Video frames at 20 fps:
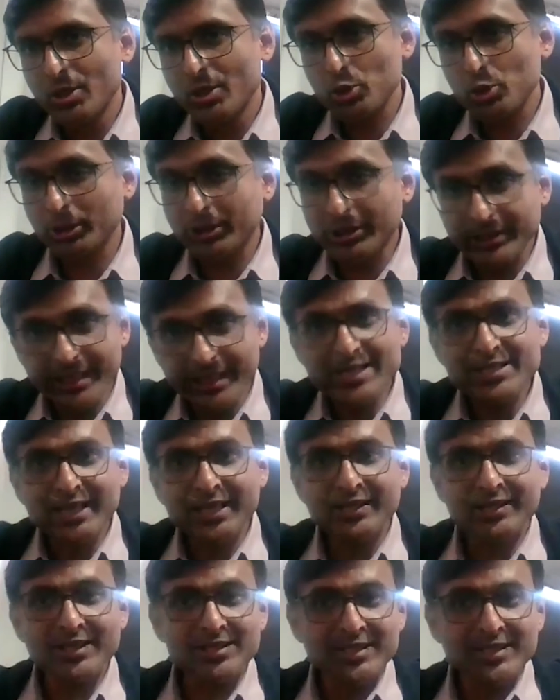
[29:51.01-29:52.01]
So three
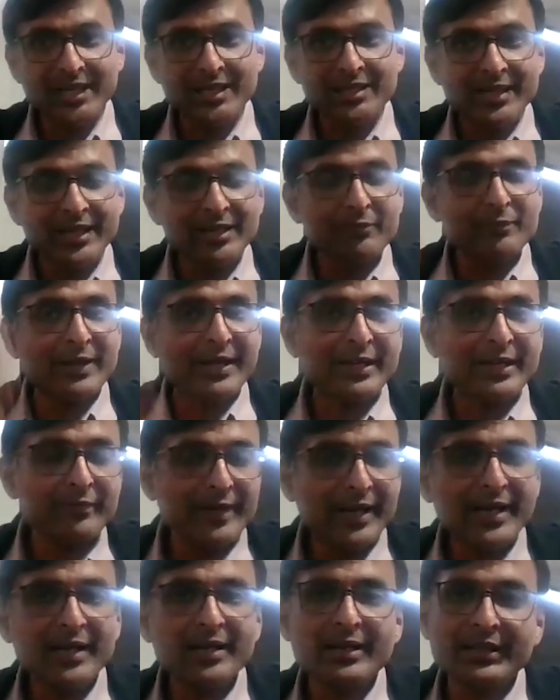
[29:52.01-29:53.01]
sectors that did very
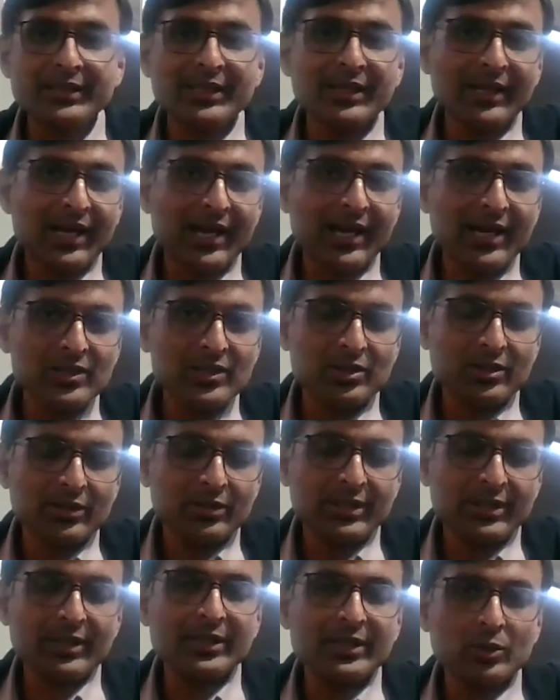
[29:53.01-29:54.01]
well in the last
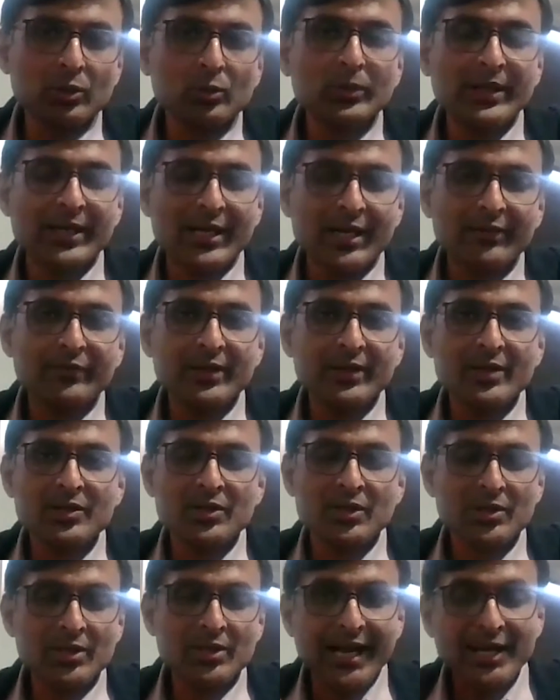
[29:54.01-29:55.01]
2.5
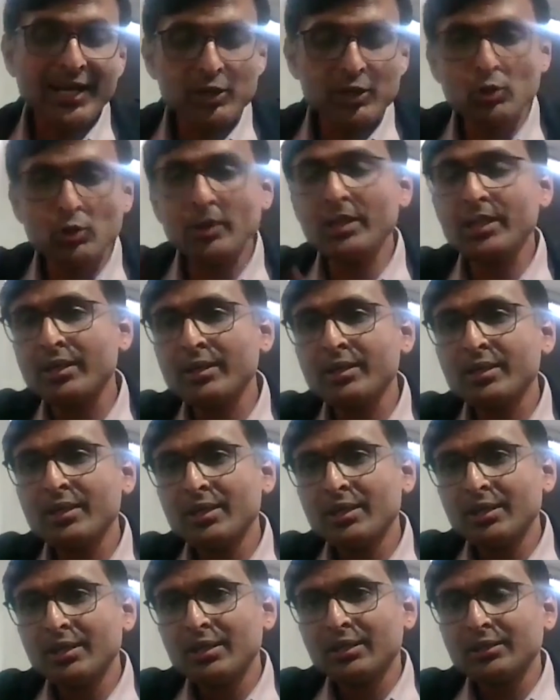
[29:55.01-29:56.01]
years is actually
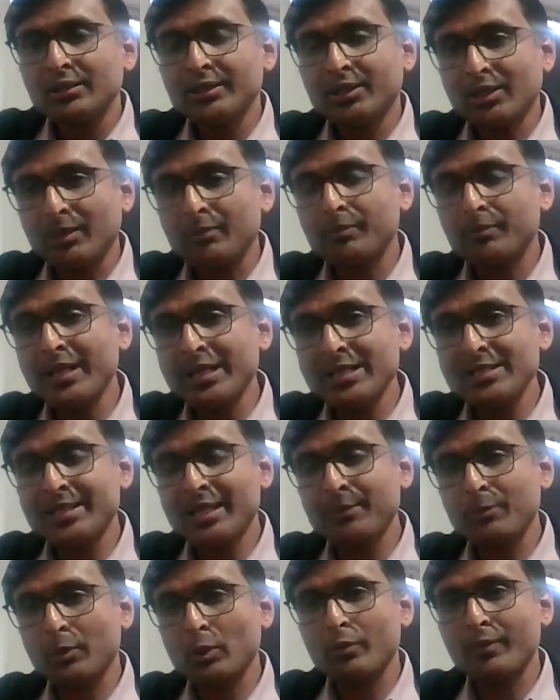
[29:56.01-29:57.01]
the companies
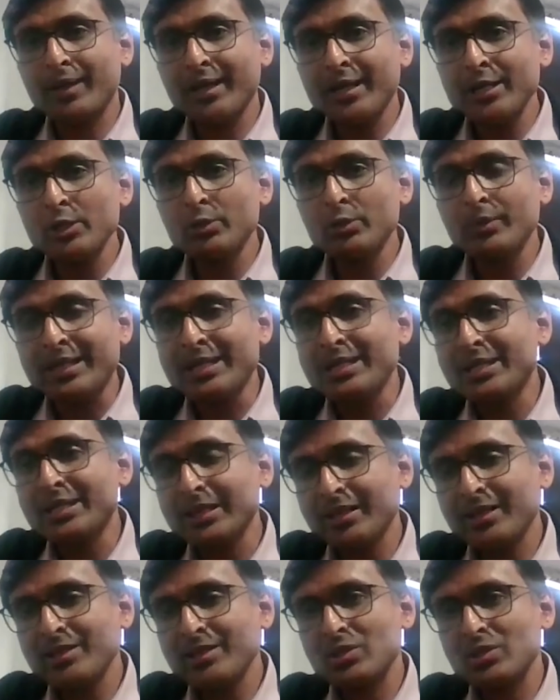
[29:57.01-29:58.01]
that provide you
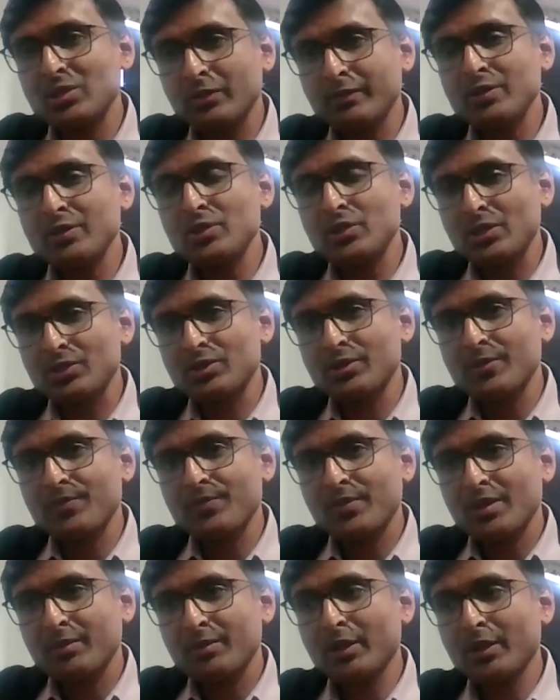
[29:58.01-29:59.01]
internet services,
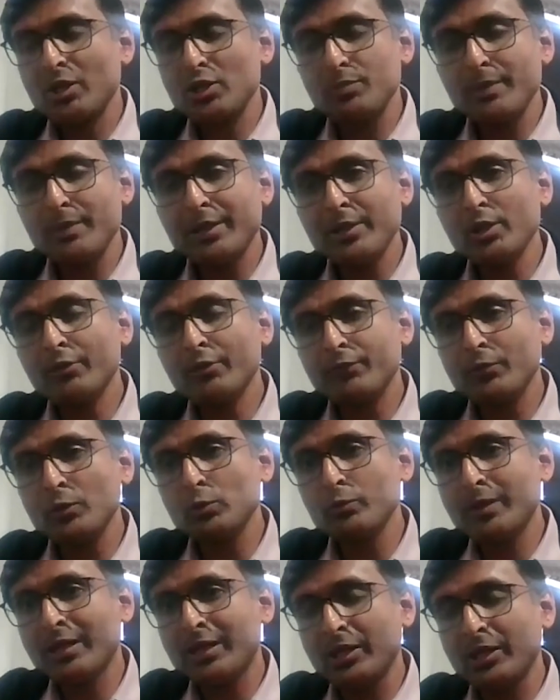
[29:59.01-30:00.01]
because many of
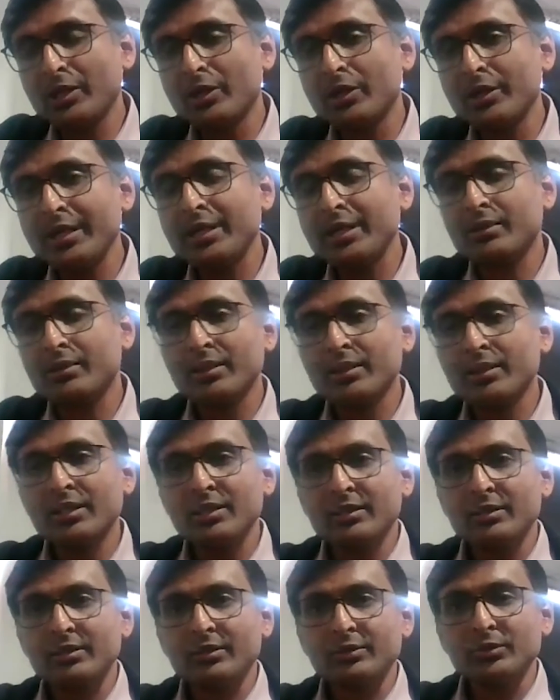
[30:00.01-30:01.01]
you were learning
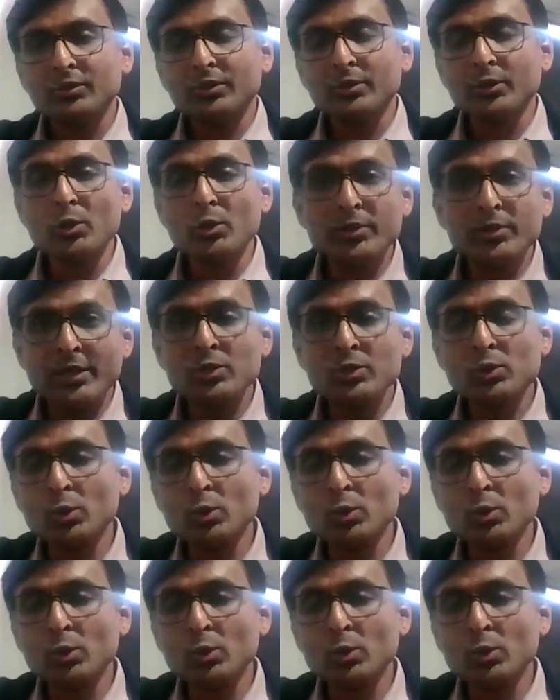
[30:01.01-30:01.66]
using